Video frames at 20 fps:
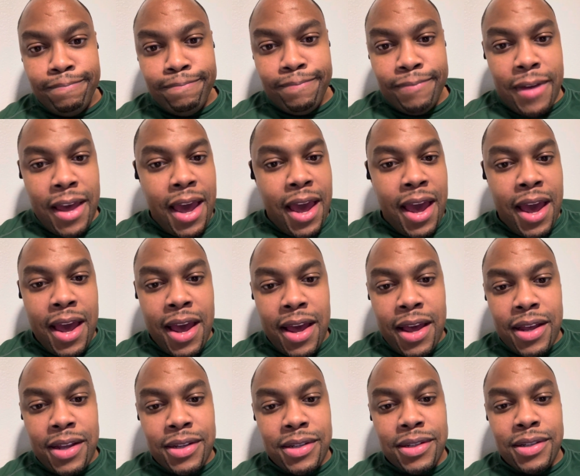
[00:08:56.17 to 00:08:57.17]

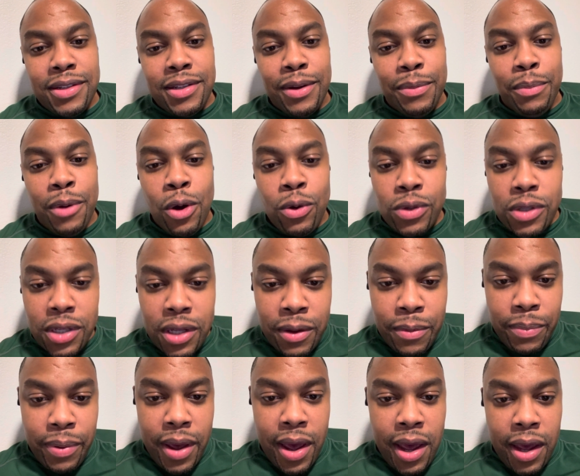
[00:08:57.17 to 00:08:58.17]
has the most
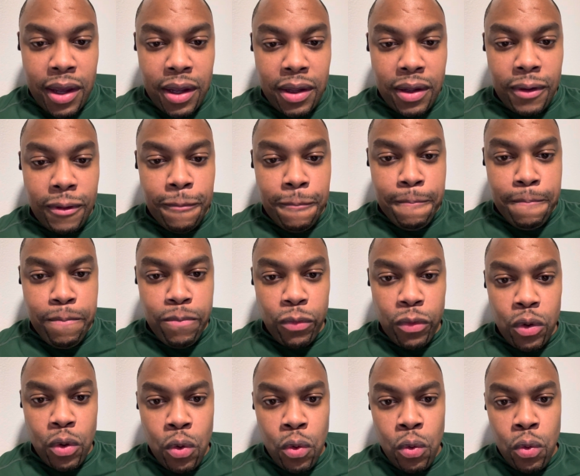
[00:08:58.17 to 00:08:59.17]
impact,
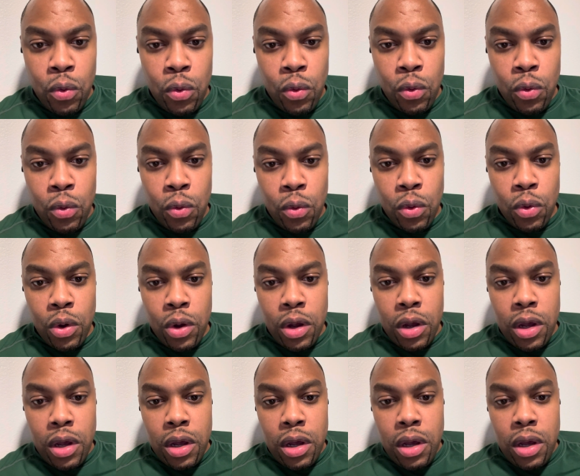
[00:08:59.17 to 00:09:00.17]
who
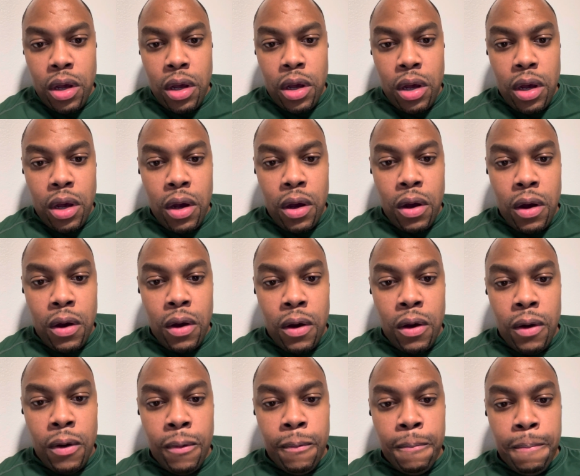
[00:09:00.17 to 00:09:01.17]

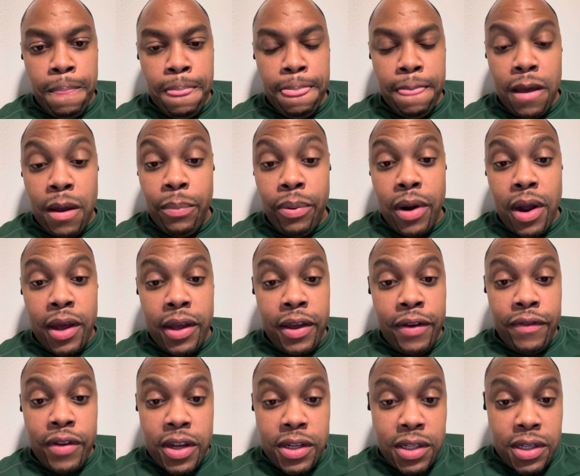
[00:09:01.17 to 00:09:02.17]
I probably
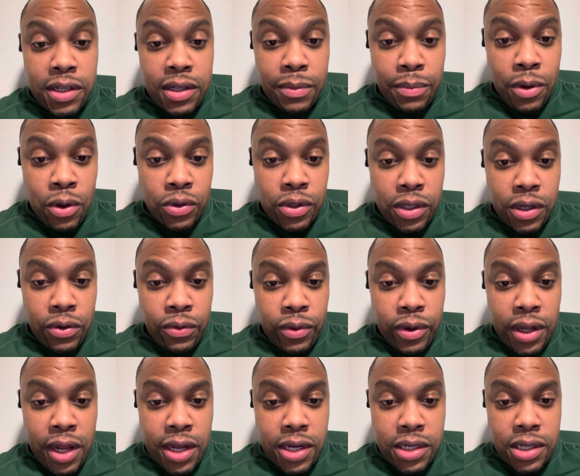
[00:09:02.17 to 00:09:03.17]
invested the most in a
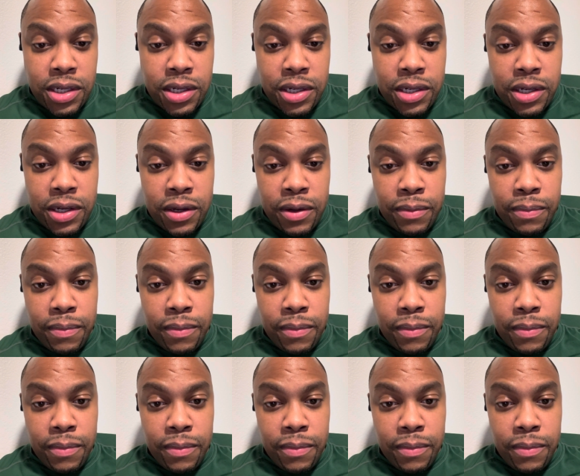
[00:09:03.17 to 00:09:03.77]
relationship